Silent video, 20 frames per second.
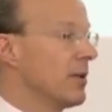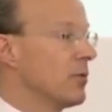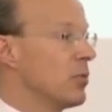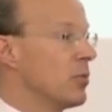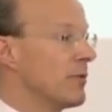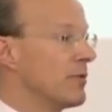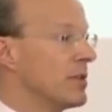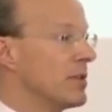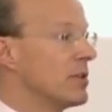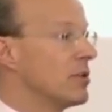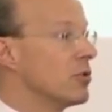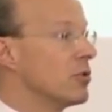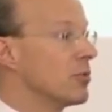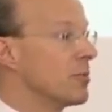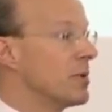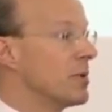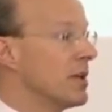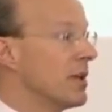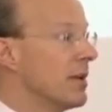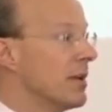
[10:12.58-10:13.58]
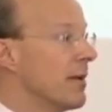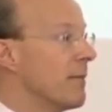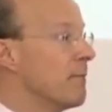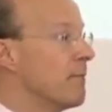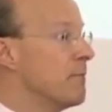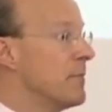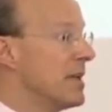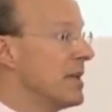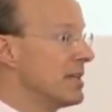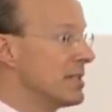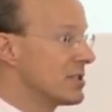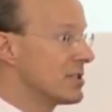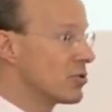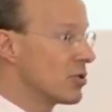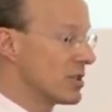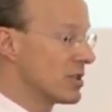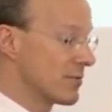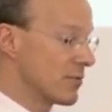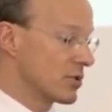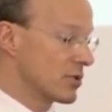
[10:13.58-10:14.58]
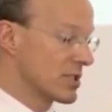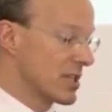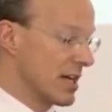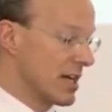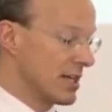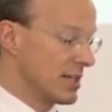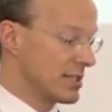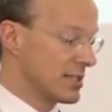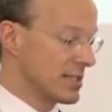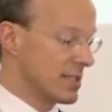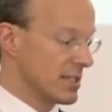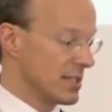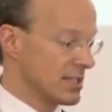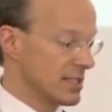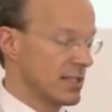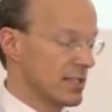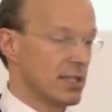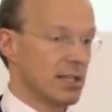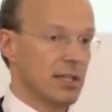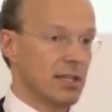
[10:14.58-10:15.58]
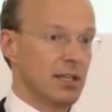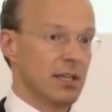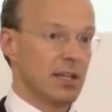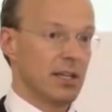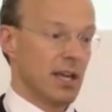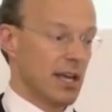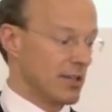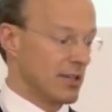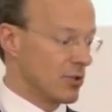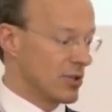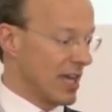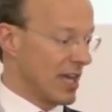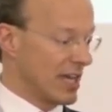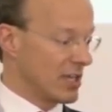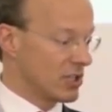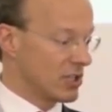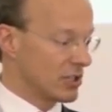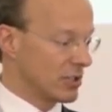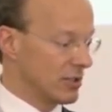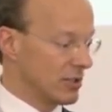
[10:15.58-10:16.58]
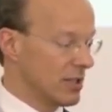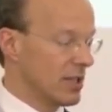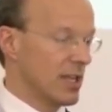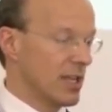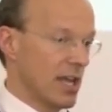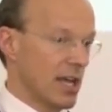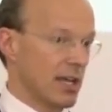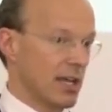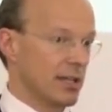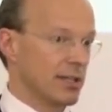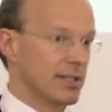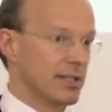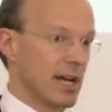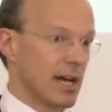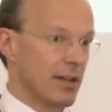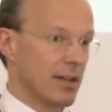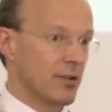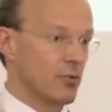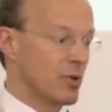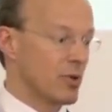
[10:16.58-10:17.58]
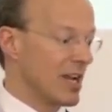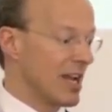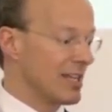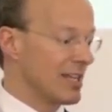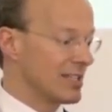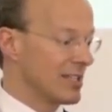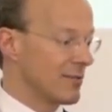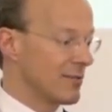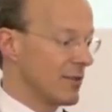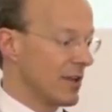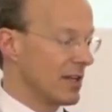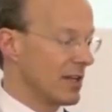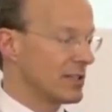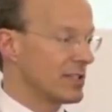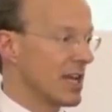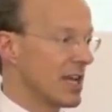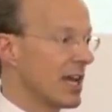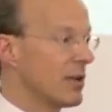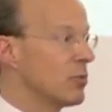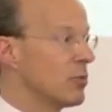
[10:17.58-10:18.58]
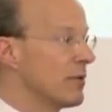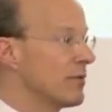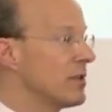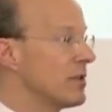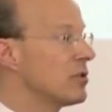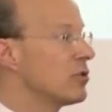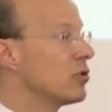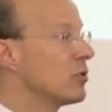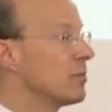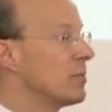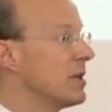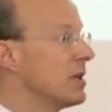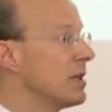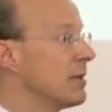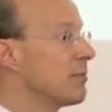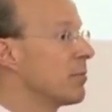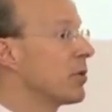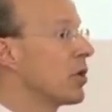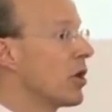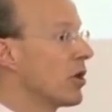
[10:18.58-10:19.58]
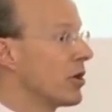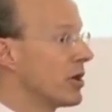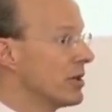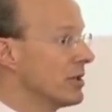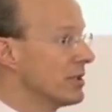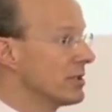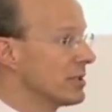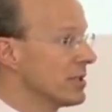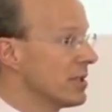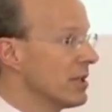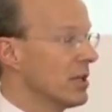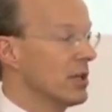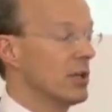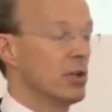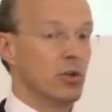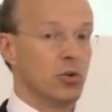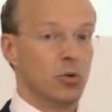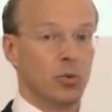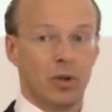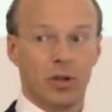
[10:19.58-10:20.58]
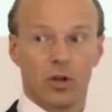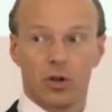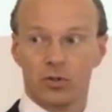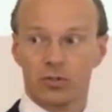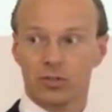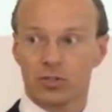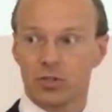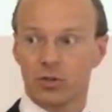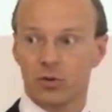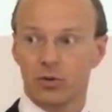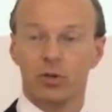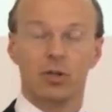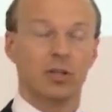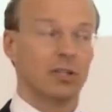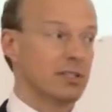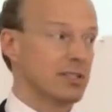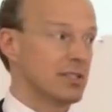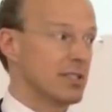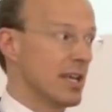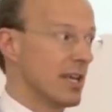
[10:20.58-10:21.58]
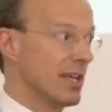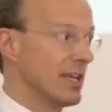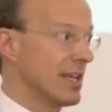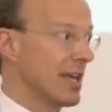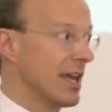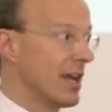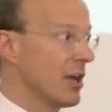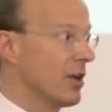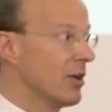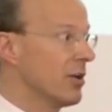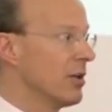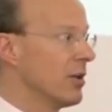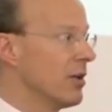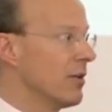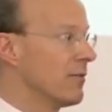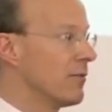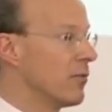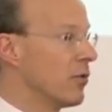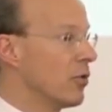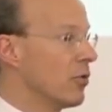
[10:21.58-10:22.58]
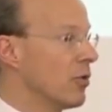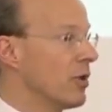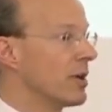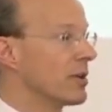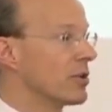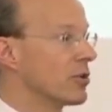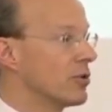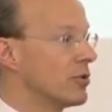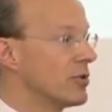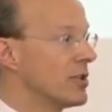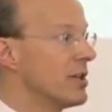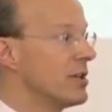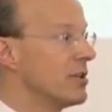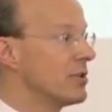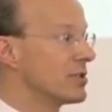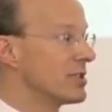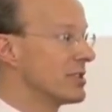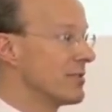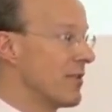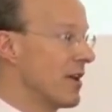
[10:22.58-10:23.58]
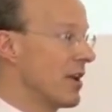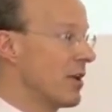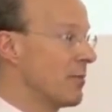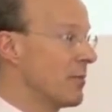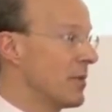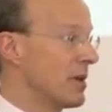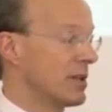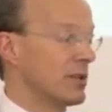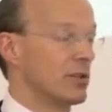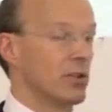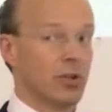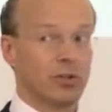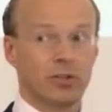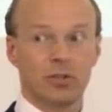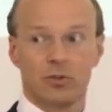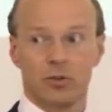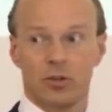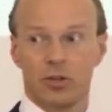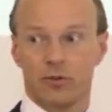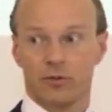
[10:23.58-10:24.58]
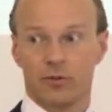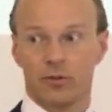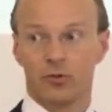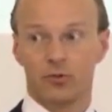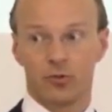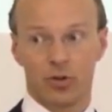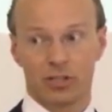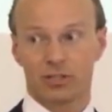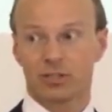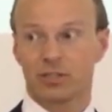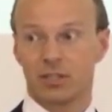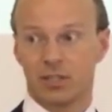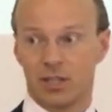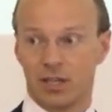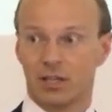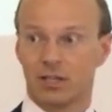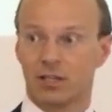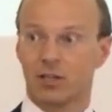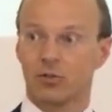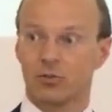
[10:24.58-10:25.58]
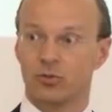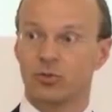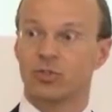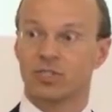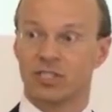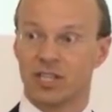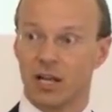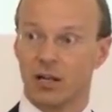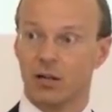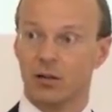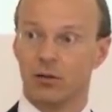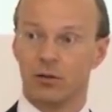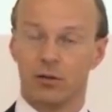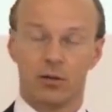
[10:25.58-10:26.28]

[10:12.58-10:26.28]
we have the European ministries for sciences, education and other related fields, and we have the European employers who will also take care for continuous development not only of the drugs that they are going to sell